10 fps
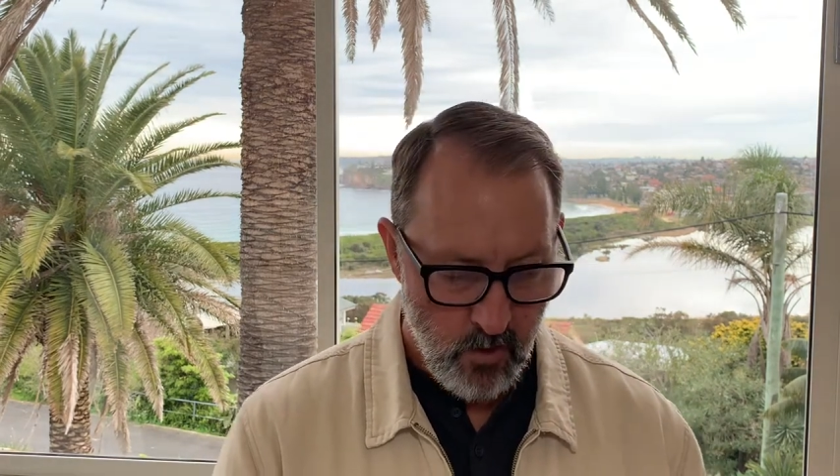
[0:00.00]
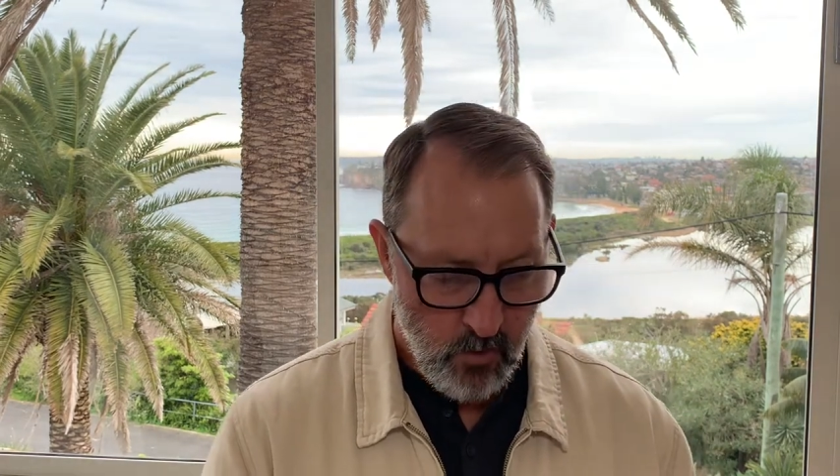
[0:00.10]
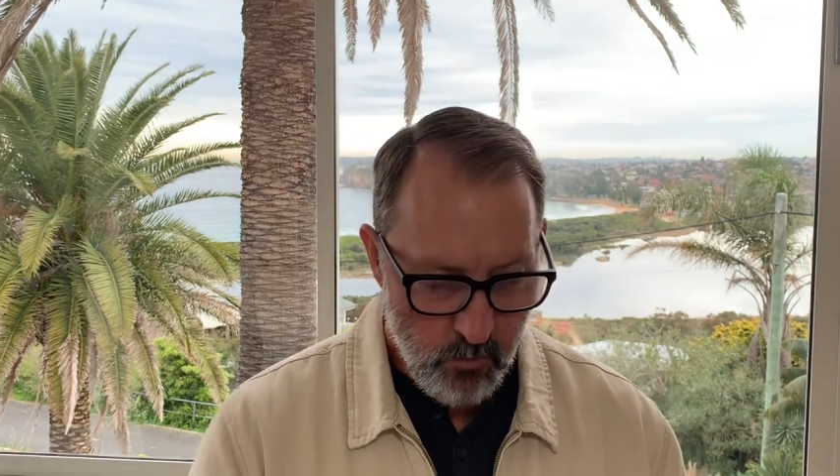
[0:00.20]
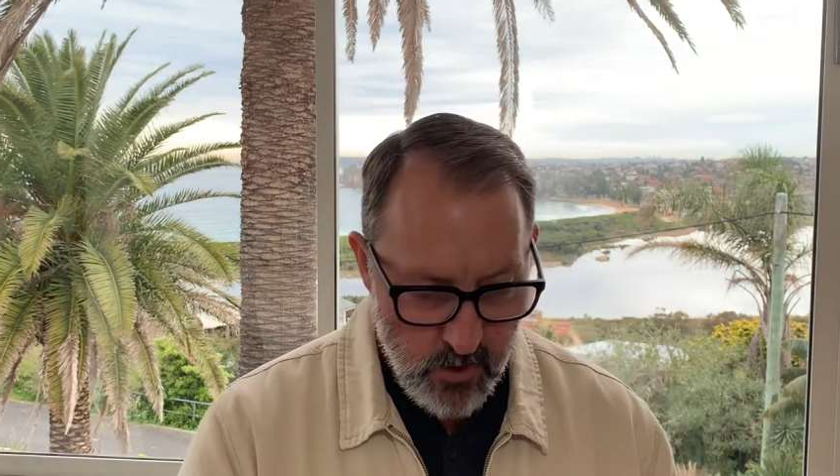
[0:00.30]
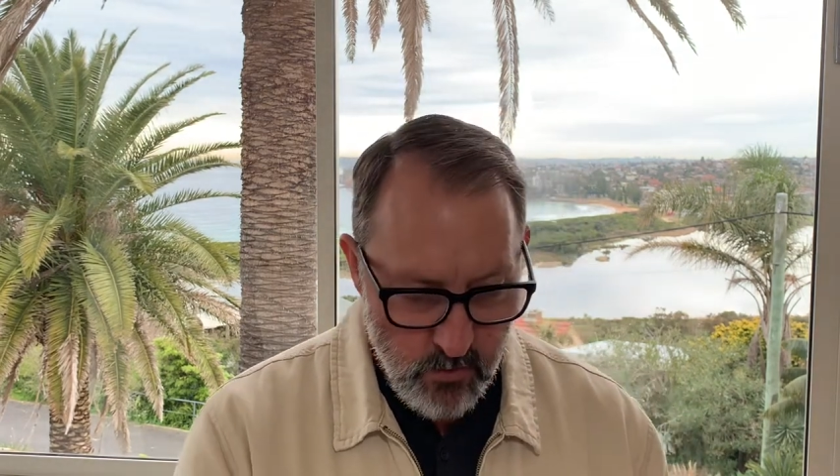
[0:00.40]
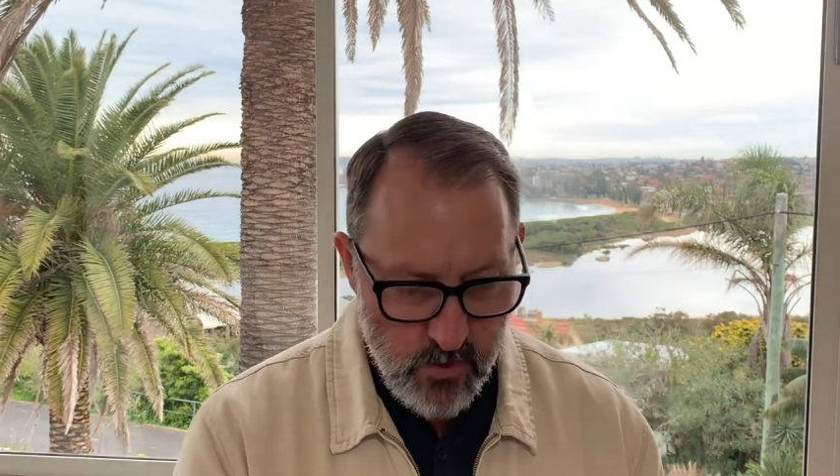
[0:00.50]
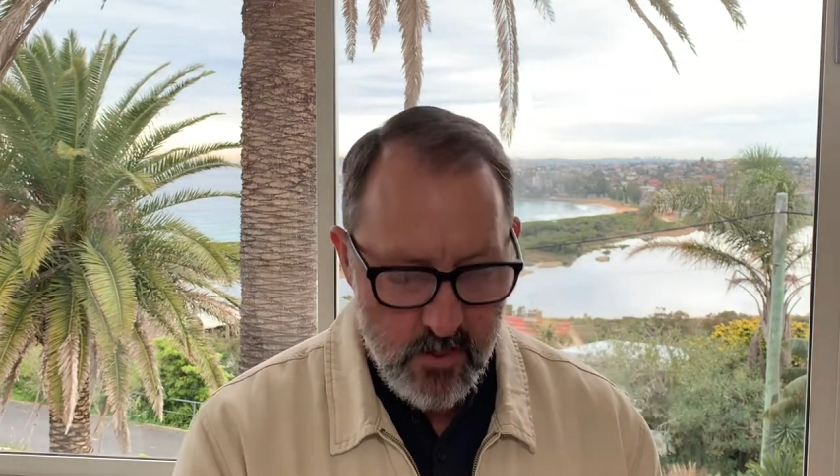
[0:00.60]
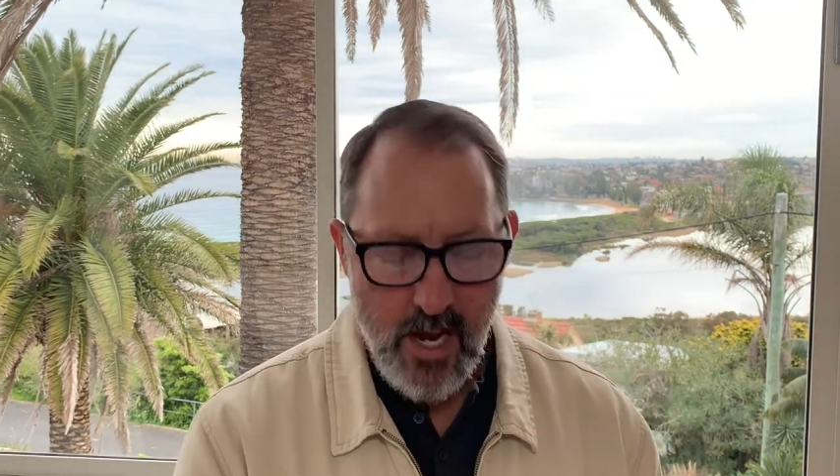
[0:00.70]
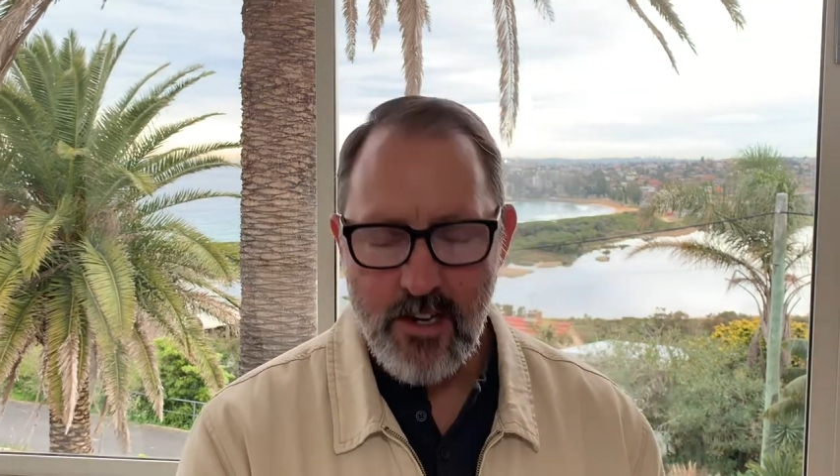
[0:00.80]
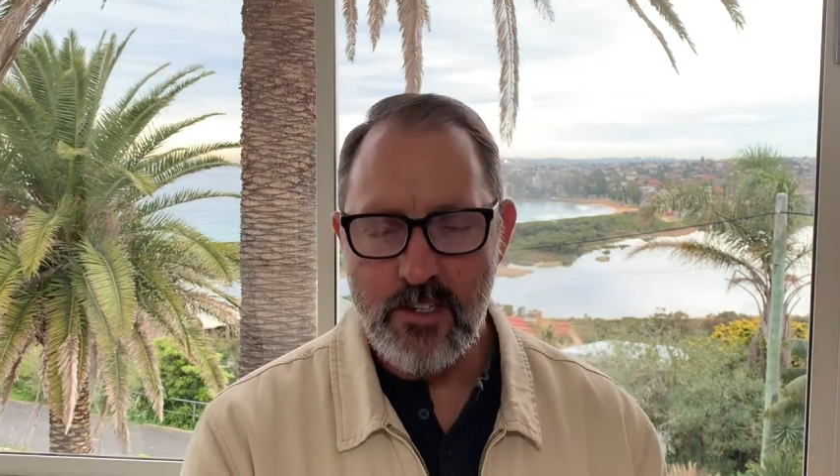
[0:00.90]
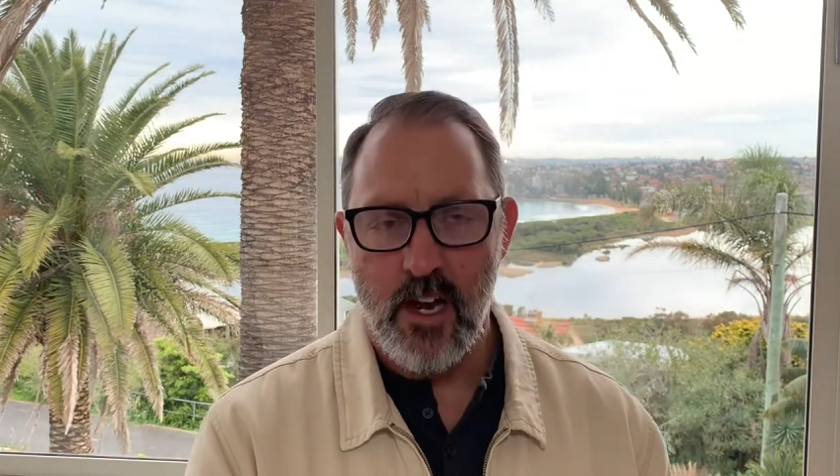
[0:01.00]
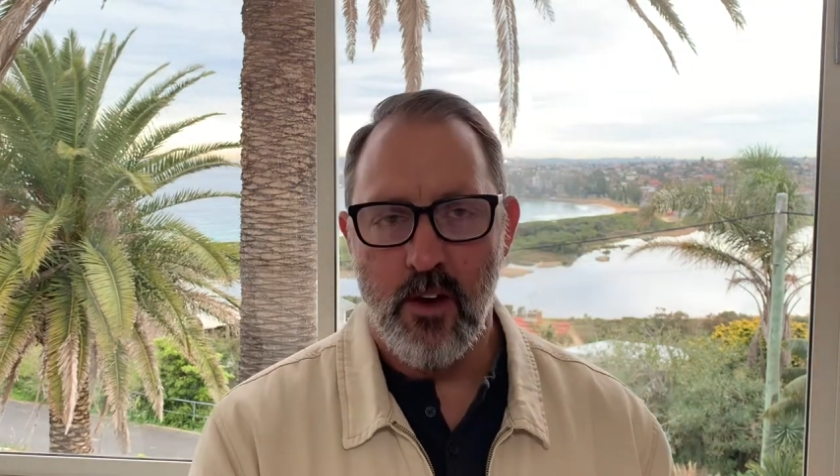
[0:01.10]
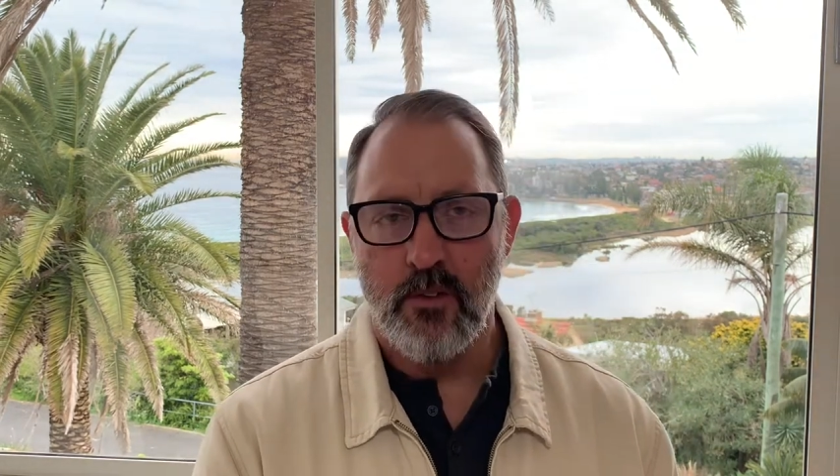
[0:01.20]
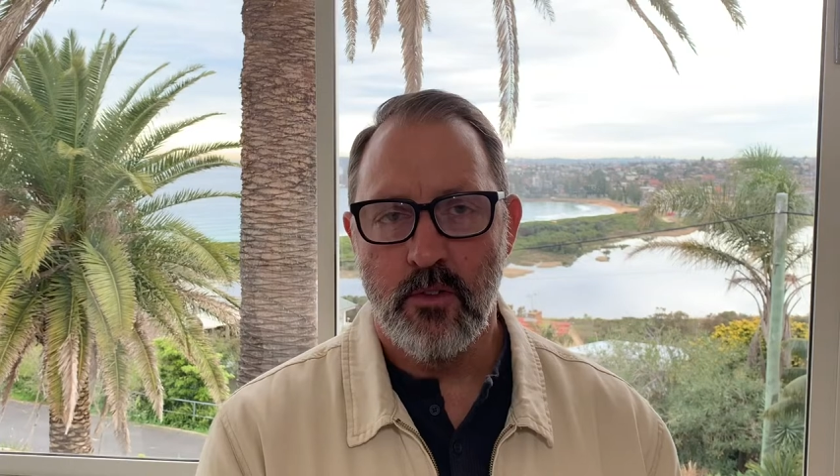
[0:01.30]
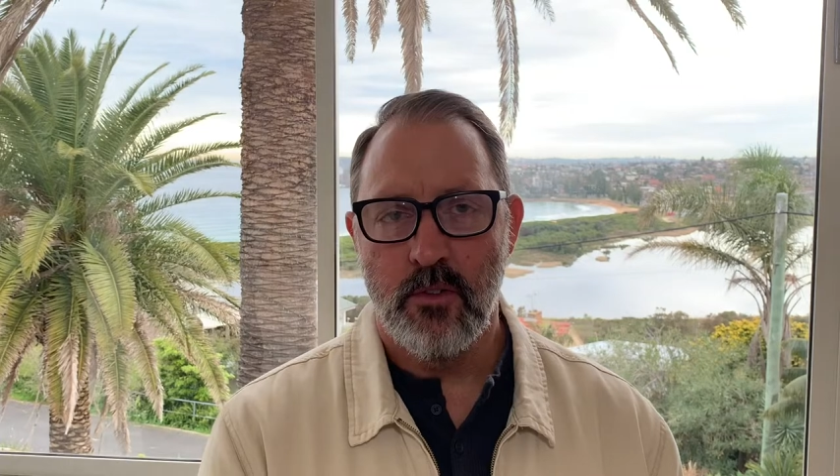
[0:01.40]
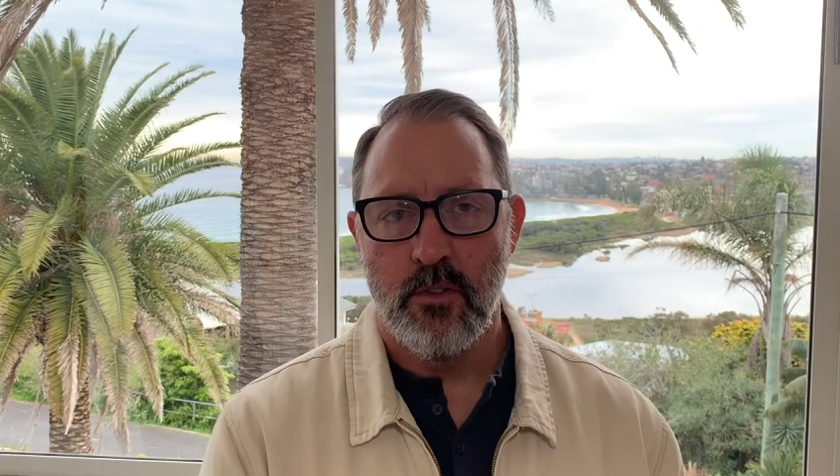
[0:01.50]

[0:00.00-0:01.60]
When you sat down,